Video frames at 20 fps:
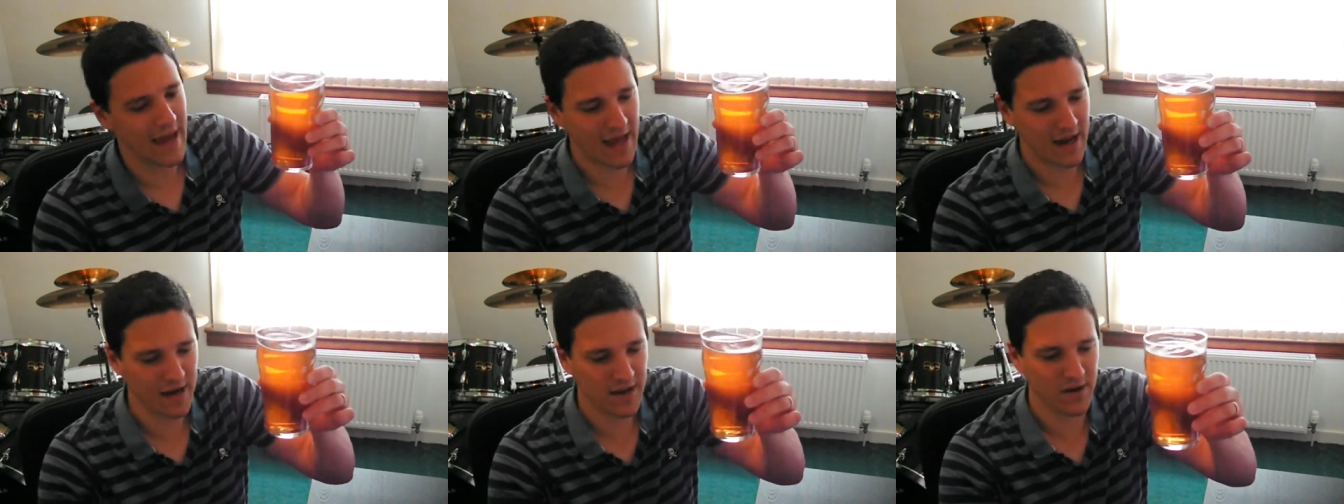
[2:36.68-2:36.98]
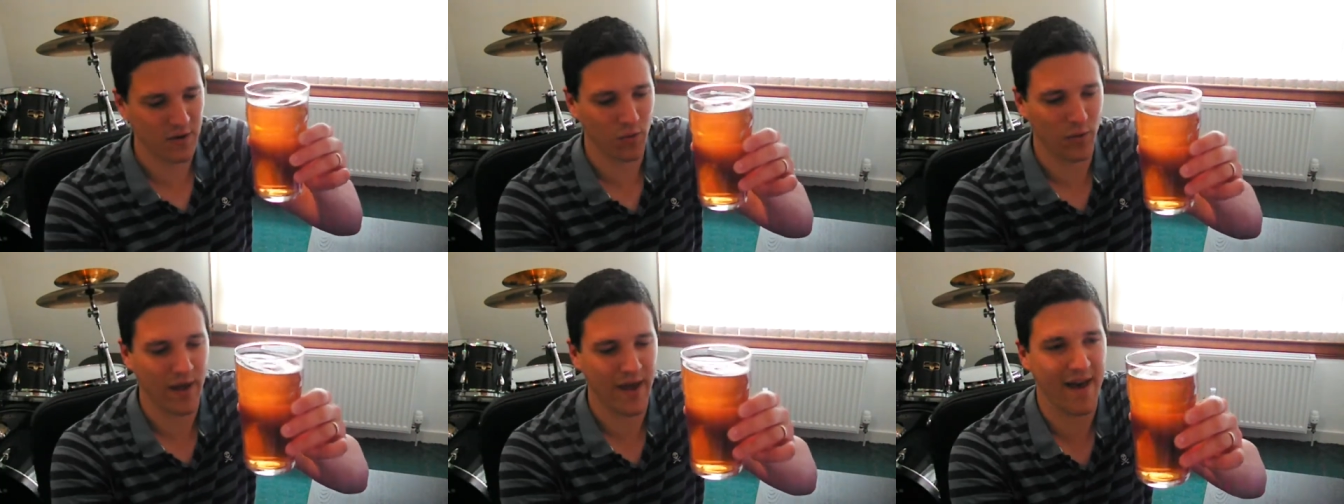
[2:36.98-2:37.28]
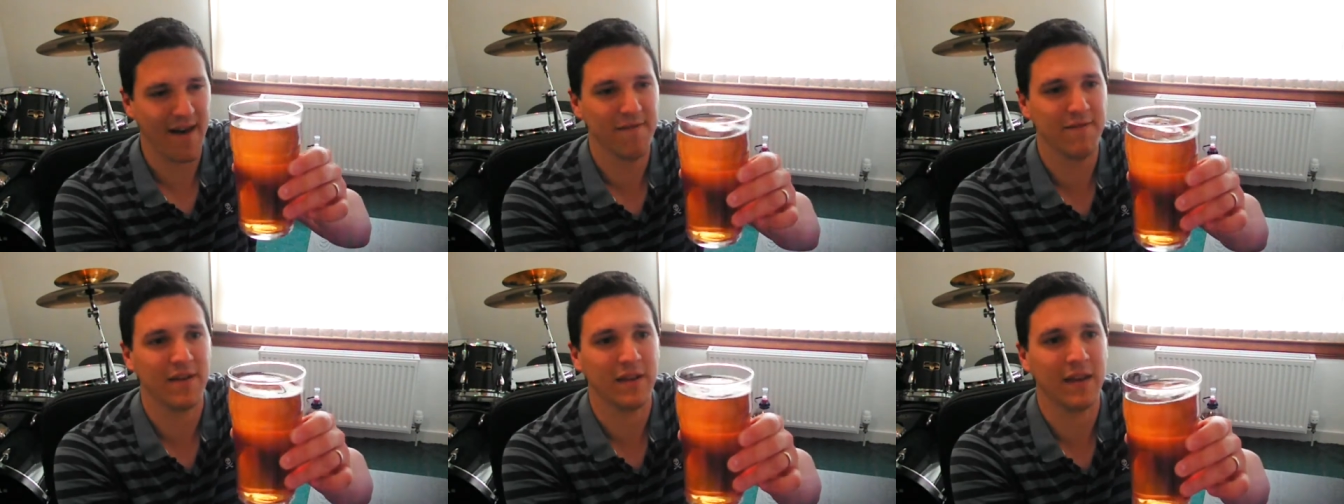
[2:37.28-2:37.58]
And here we
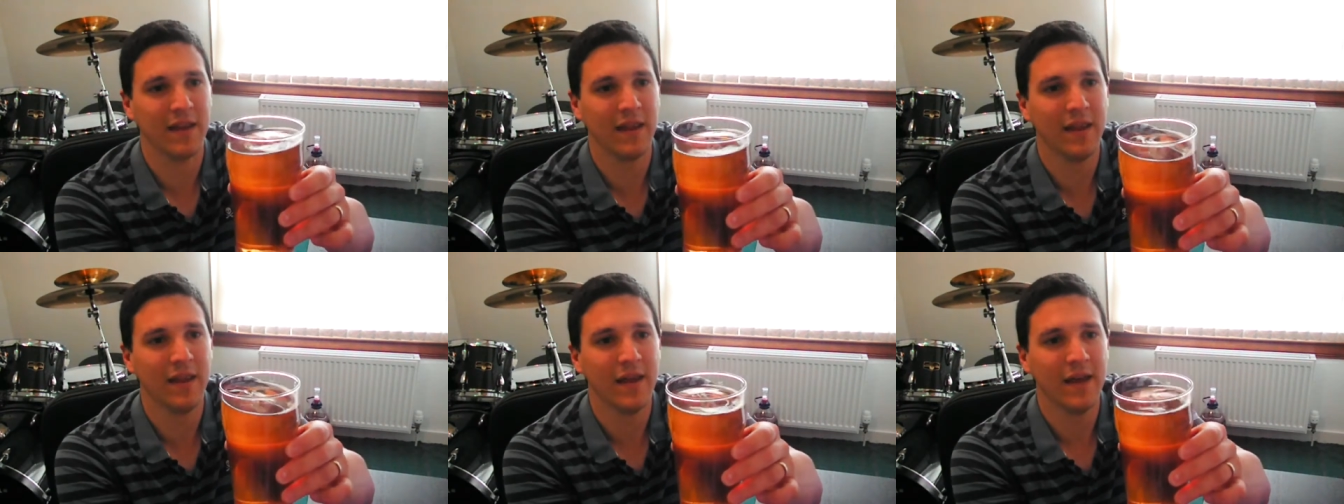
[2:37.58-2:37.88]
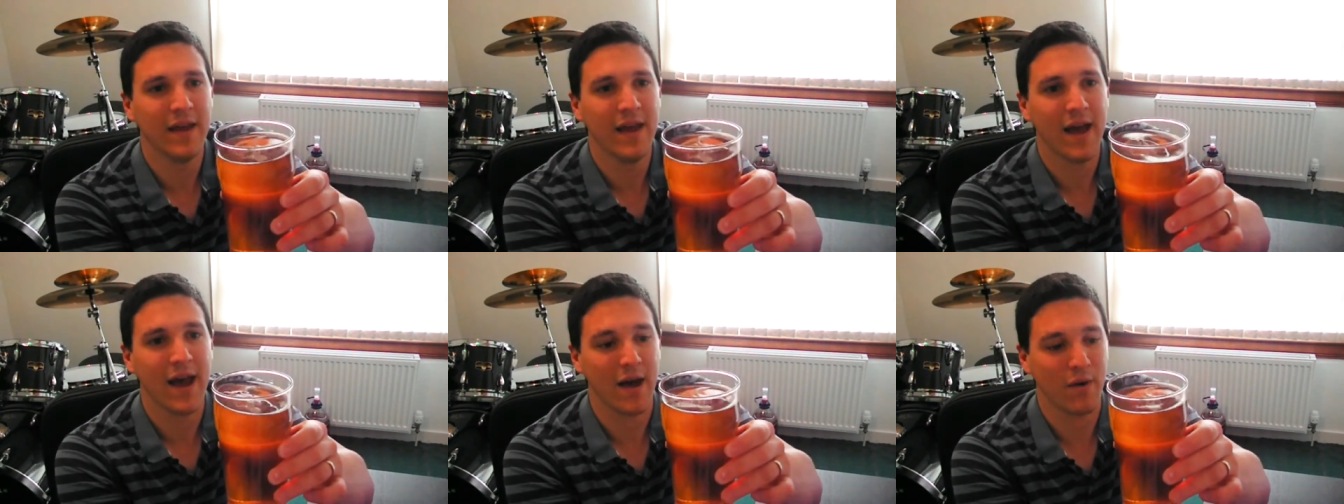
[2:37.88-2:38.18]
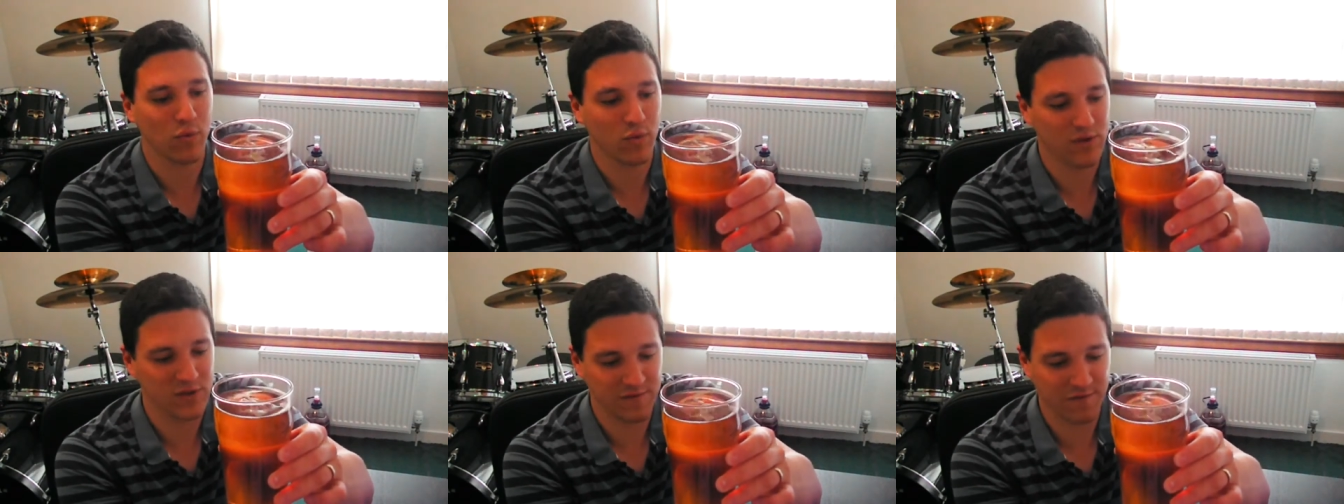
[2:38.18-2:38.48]
have it. I
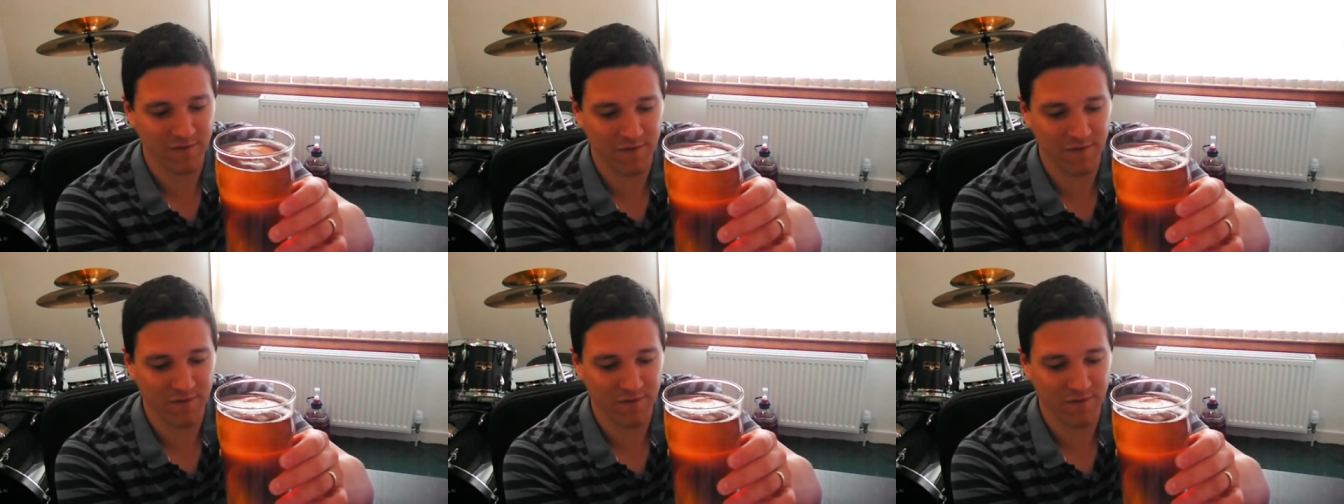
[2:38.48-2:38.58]
was